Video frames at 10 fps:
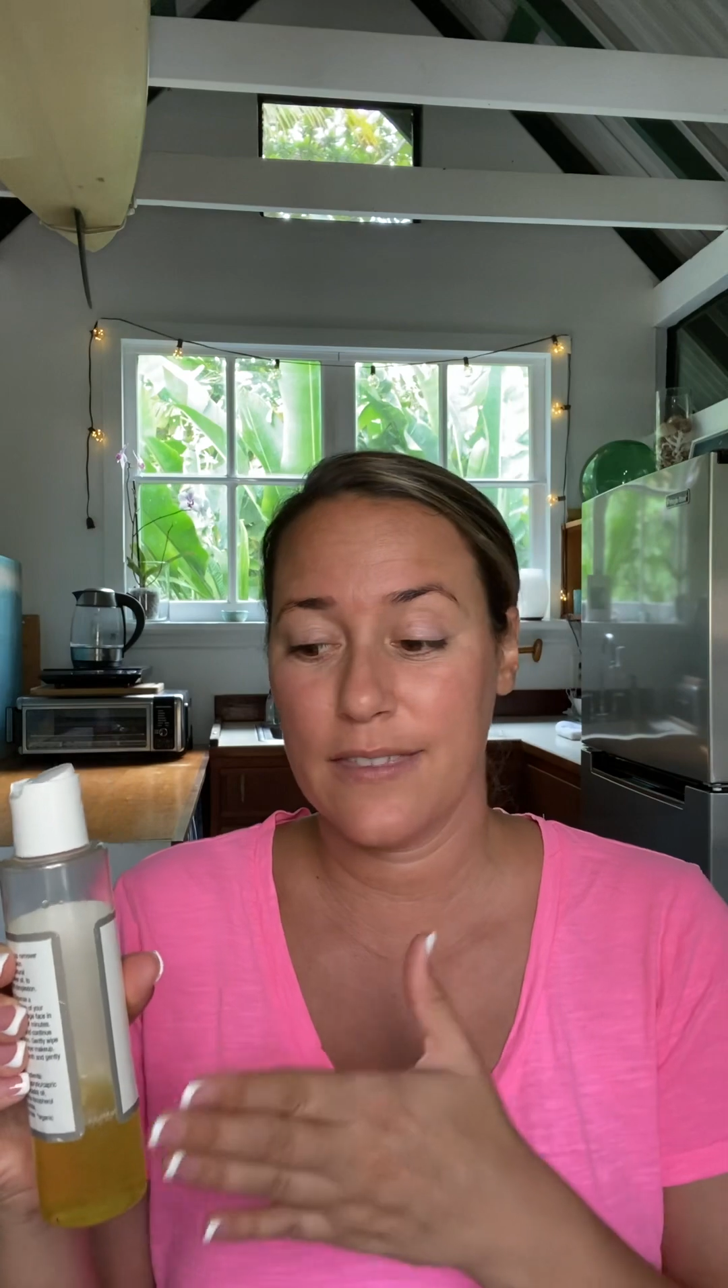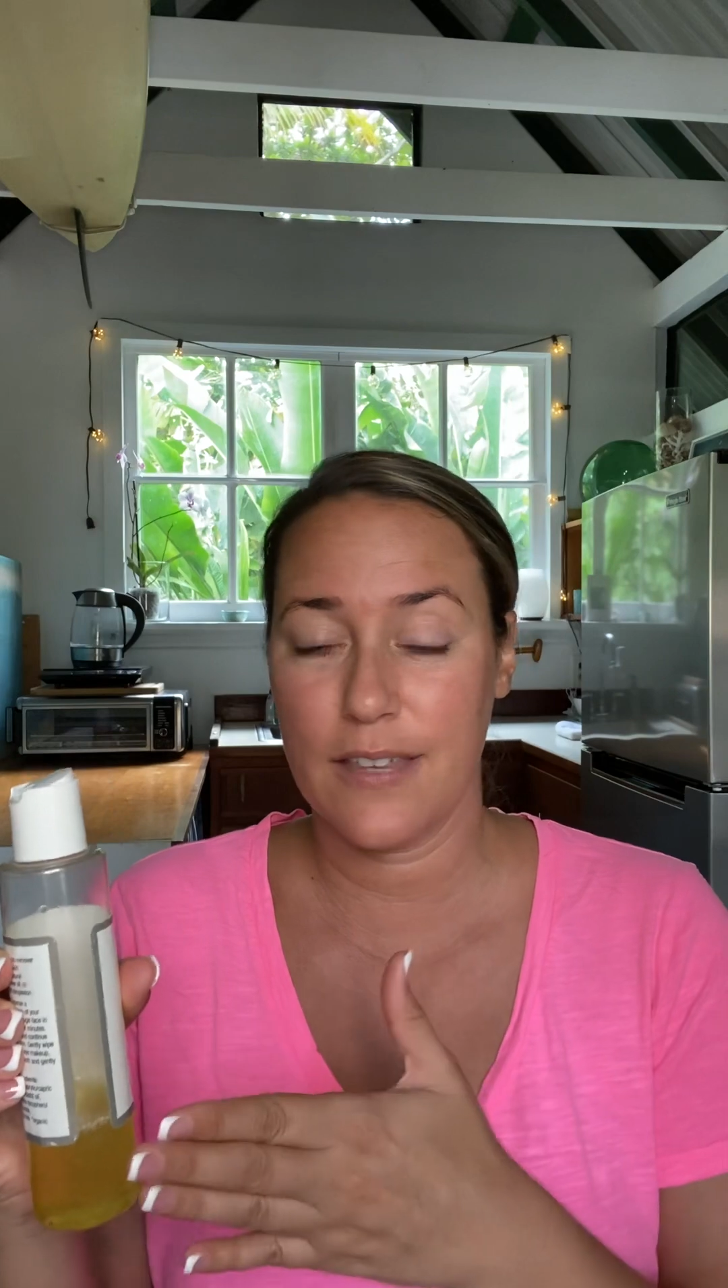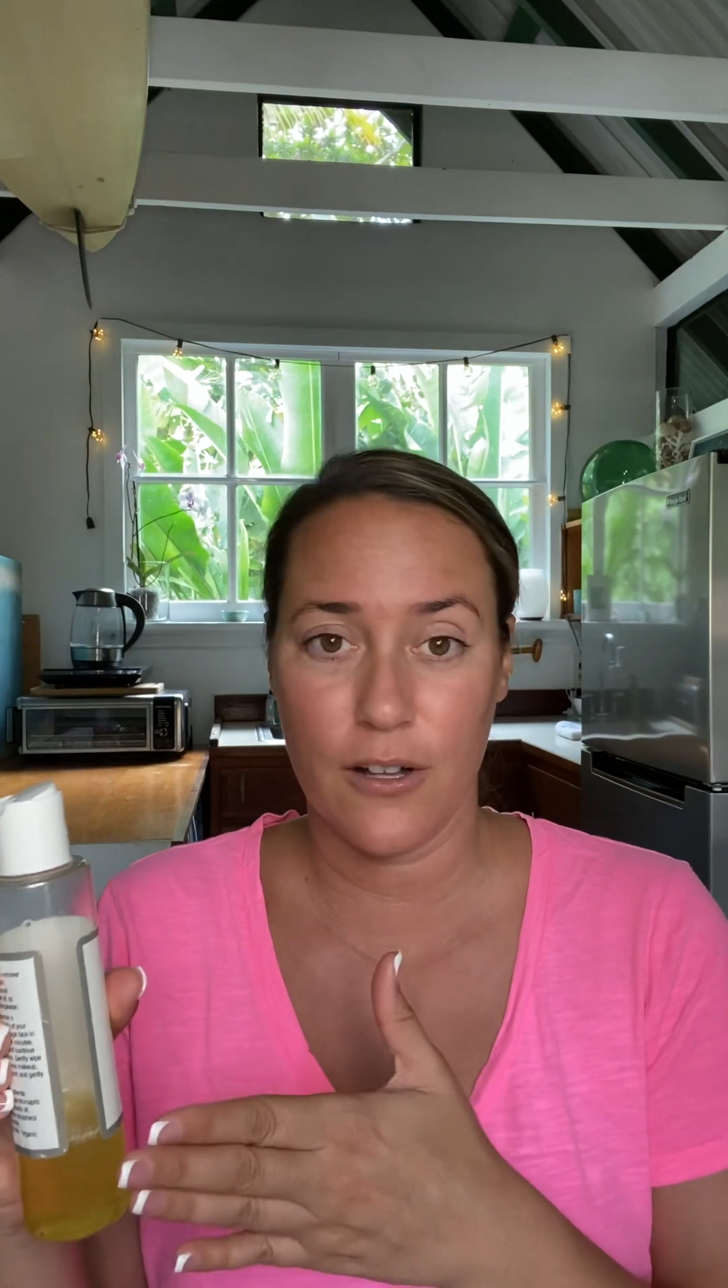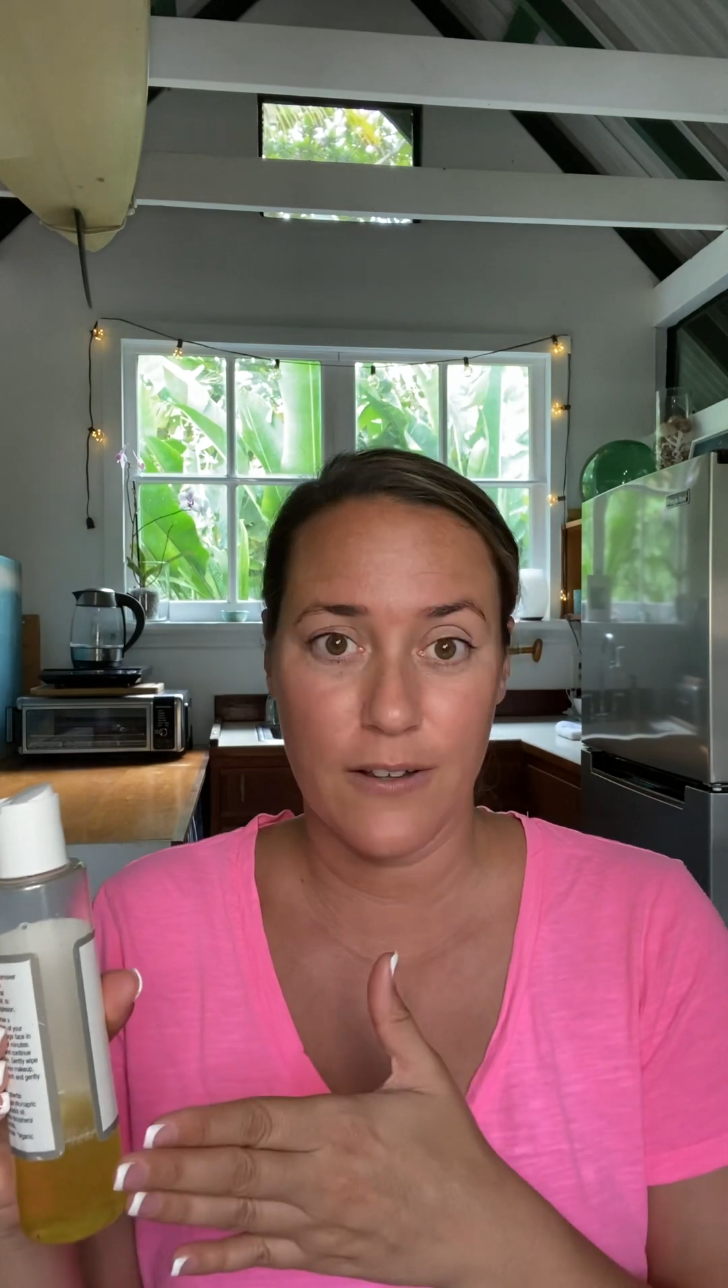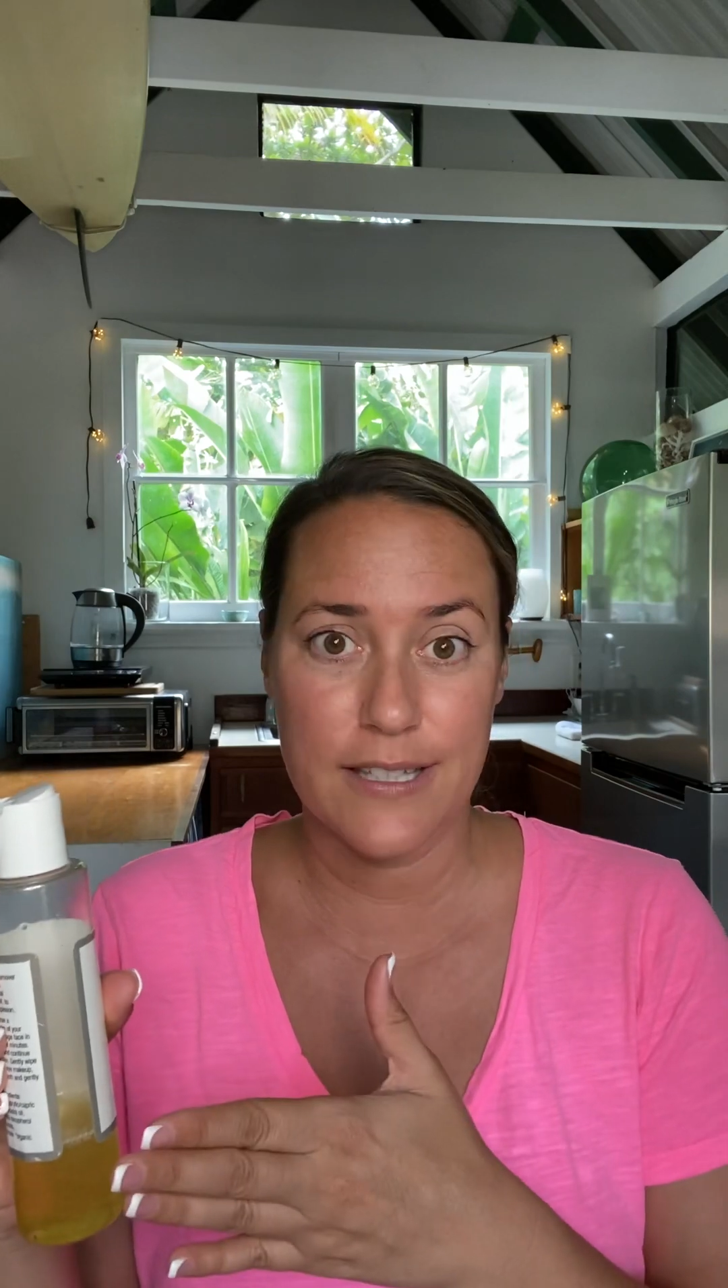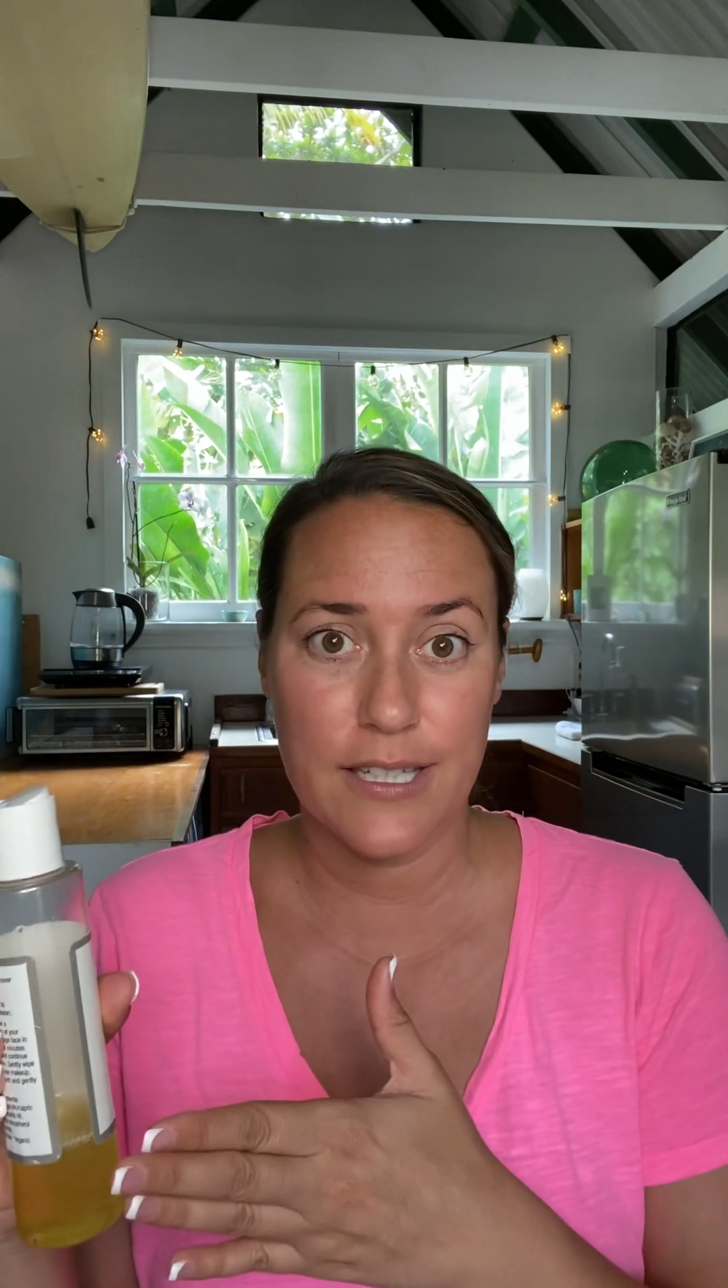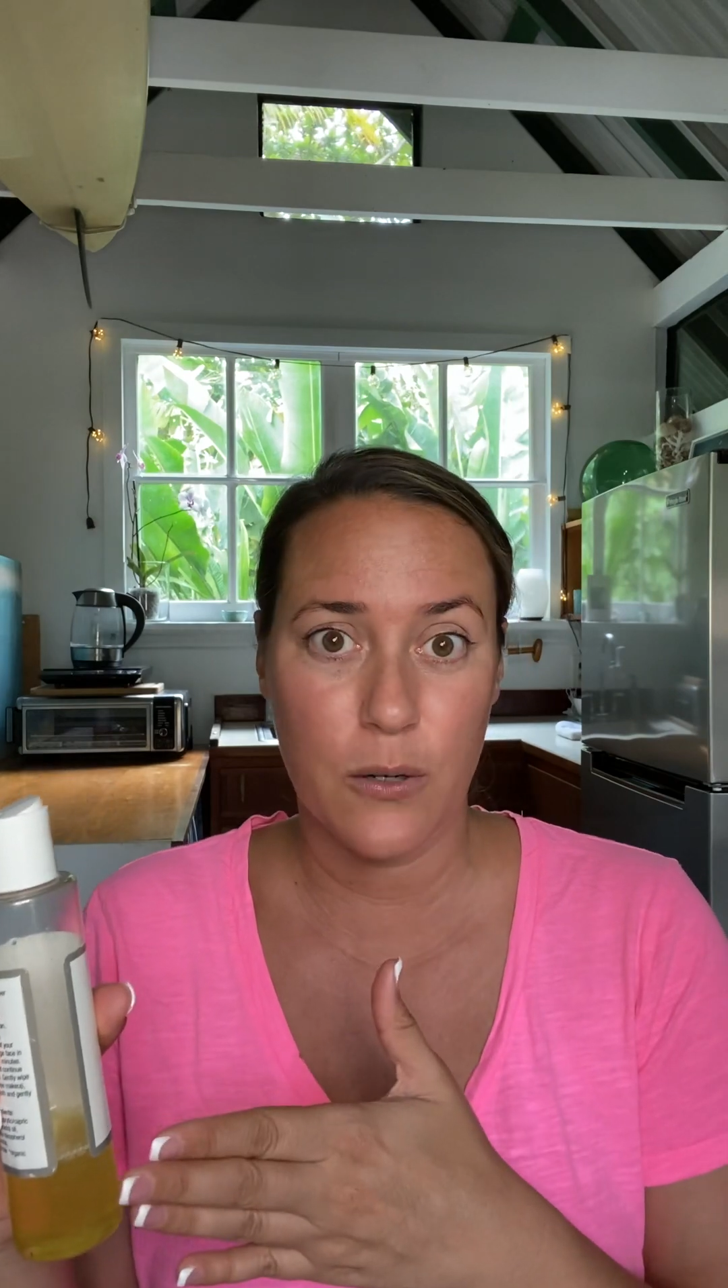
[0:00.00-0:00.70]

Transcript: the cleansing